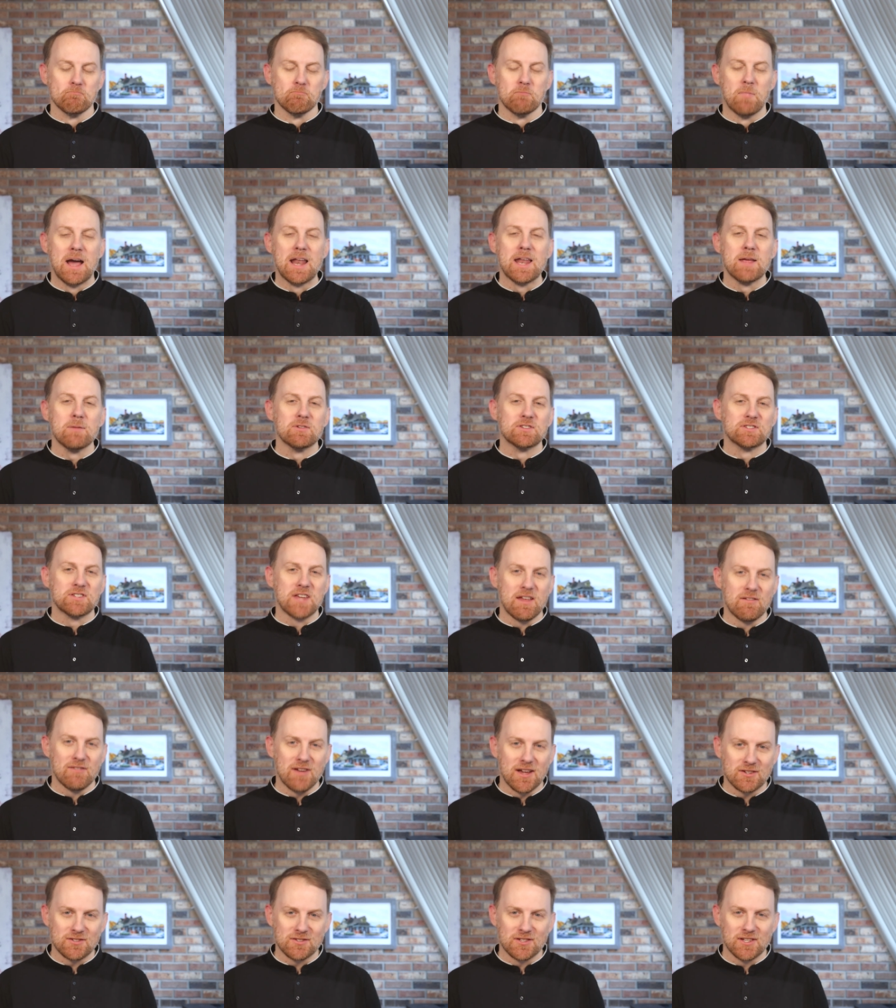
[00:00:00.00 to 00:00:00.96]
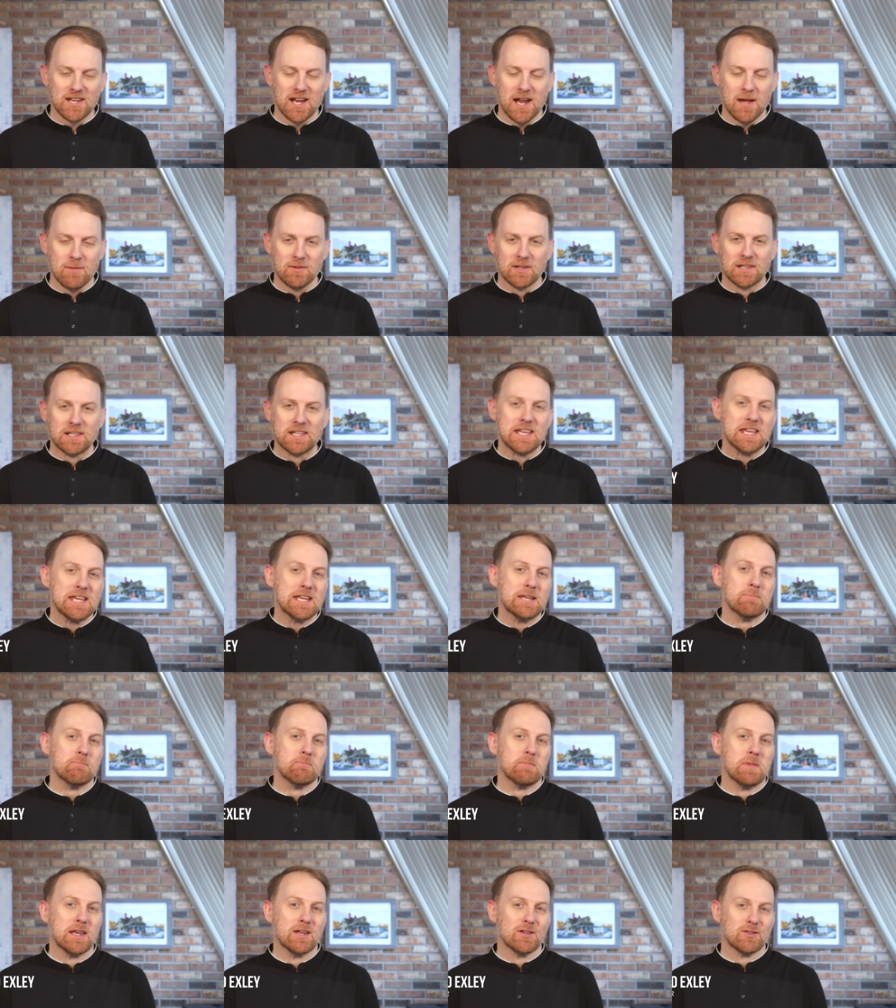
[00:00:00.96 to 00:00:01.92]
My name is Dave Exley, and I'm the
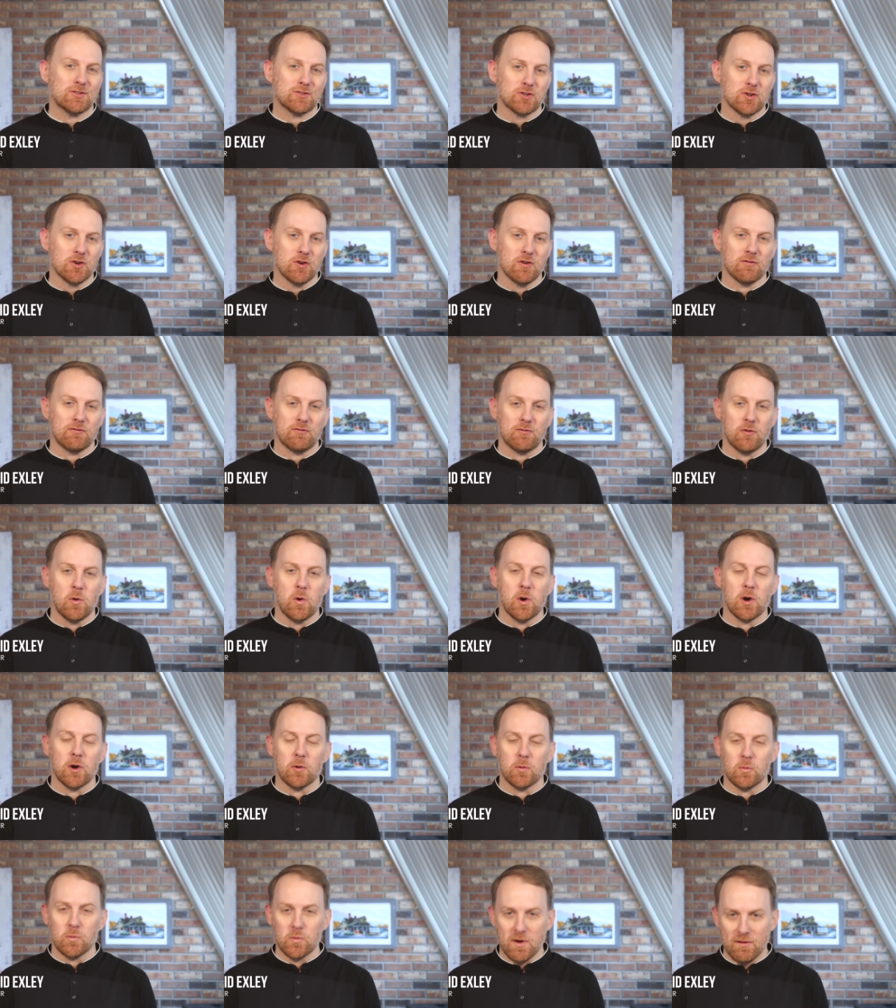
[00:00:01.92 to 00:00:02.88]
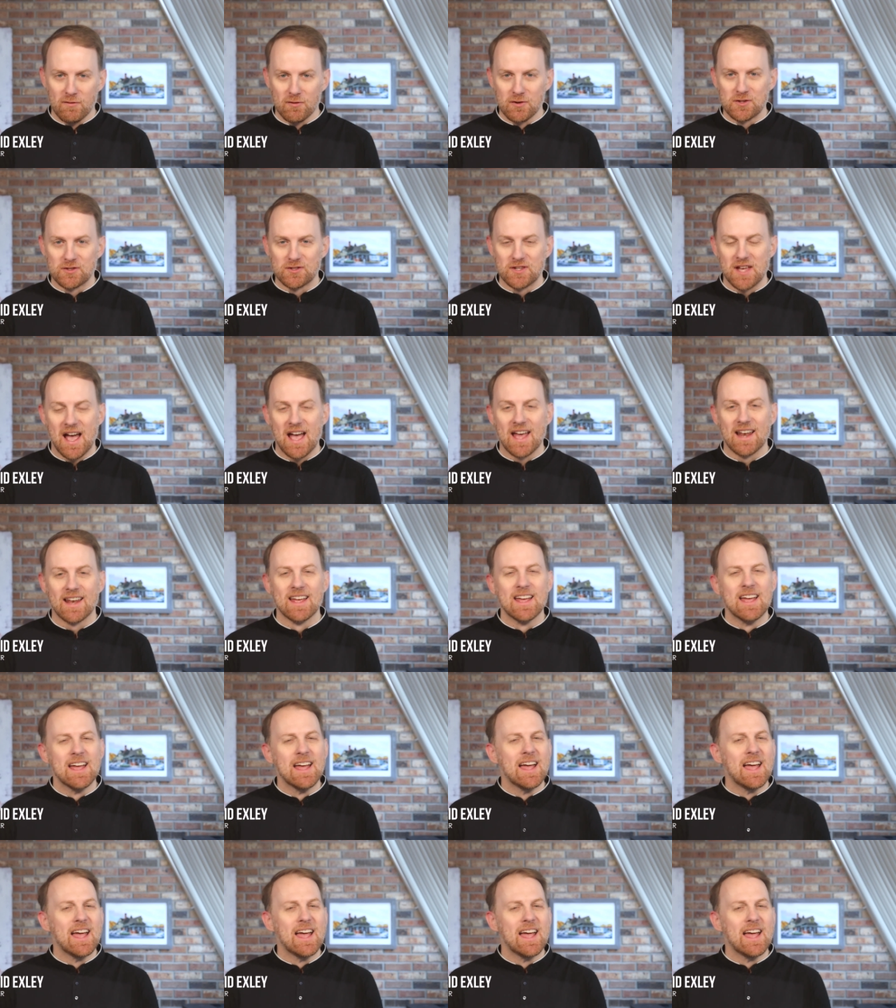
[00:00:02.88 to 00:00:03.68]
lead minister for Riverside.